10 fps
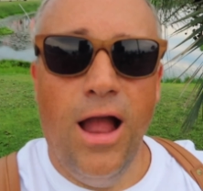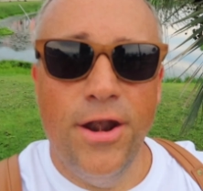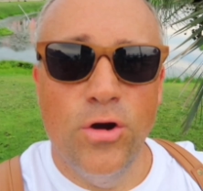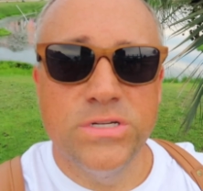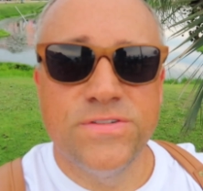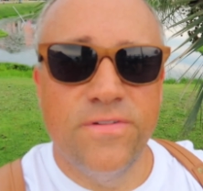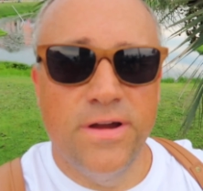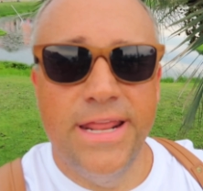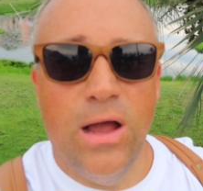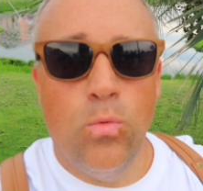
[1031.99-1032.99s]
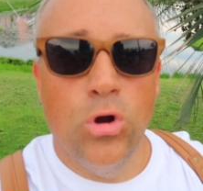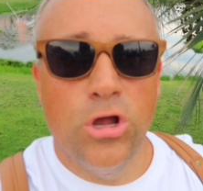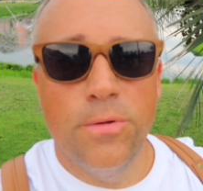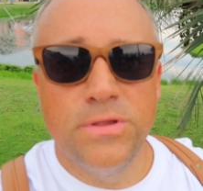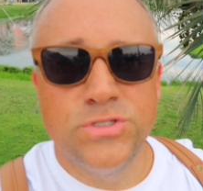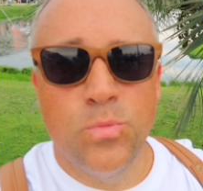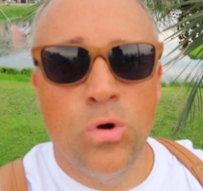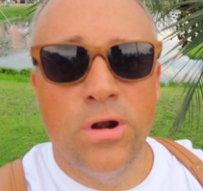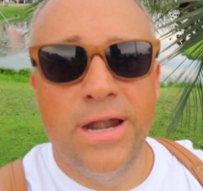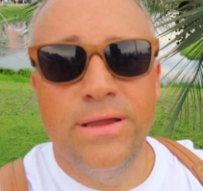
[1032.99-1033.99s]
I know it's funny. I woke up this
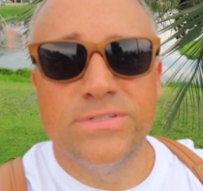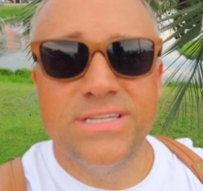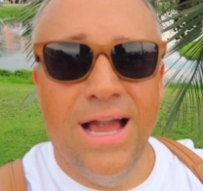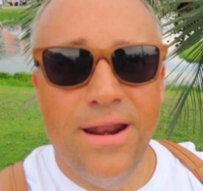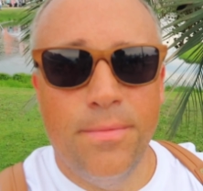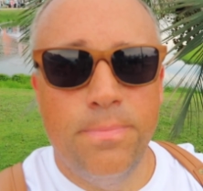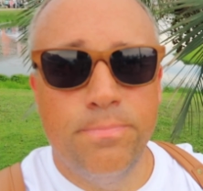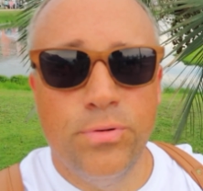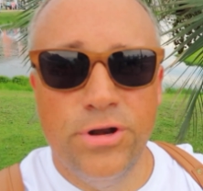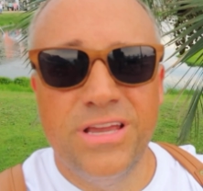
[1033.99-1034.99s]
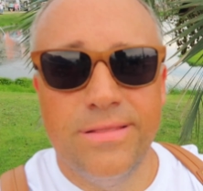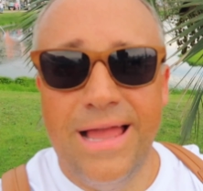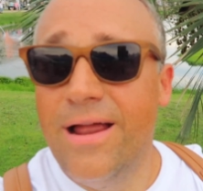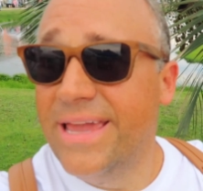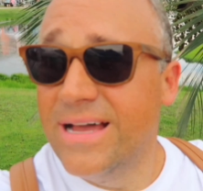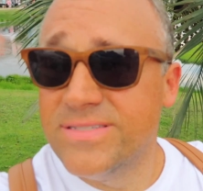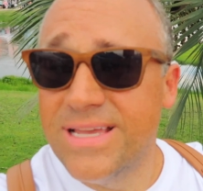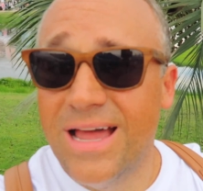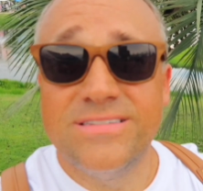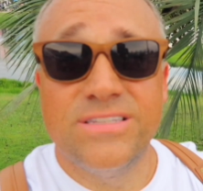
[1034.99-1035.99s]
morning, it was kind of pretty cloudy outside,